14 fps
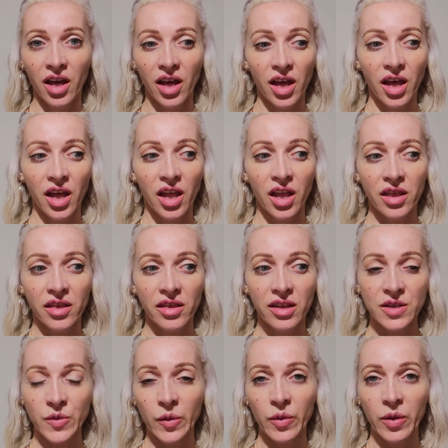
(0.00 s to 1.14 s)
And
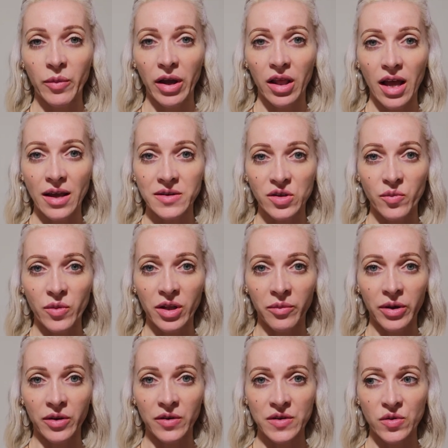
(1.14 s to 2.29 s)
this will be my last meal,
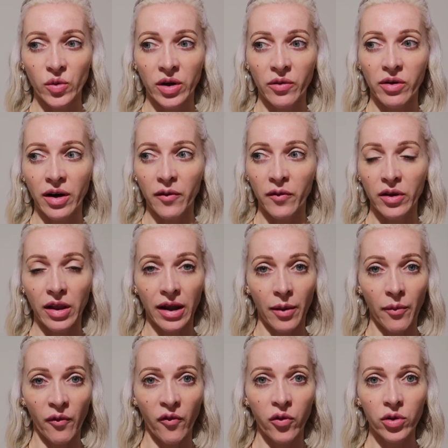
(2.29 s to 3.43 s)
because whenever I feel like
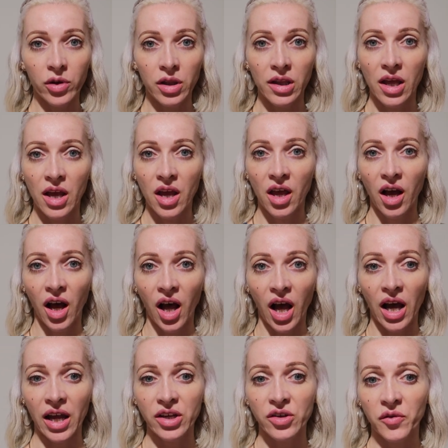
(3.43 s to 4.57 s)
I'm full,
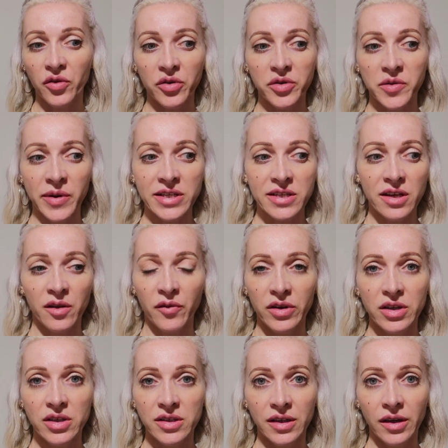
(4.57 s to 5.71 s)
I don't force myself
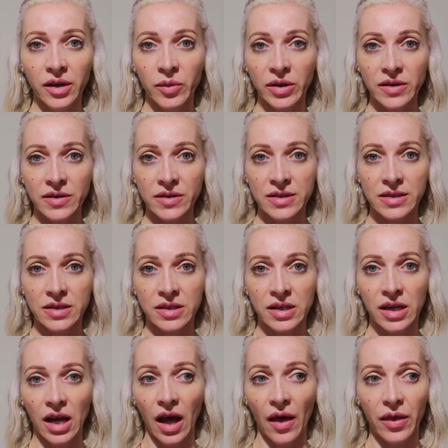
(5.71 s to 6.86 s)
eating, because
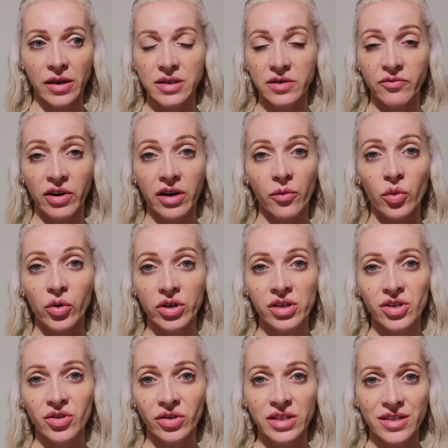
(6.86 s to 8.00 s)
I think it's very
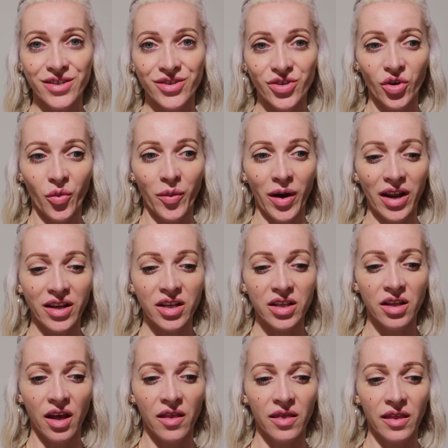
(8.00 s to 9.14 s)
important to listen to your body,
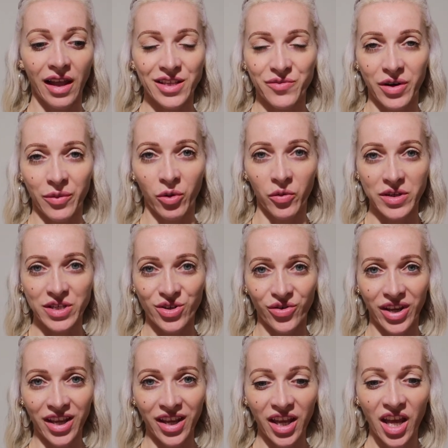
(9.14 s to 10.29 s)
and that's what I'm always
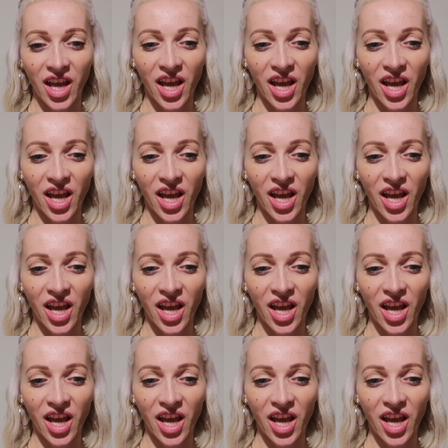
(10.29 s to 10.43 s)
doing.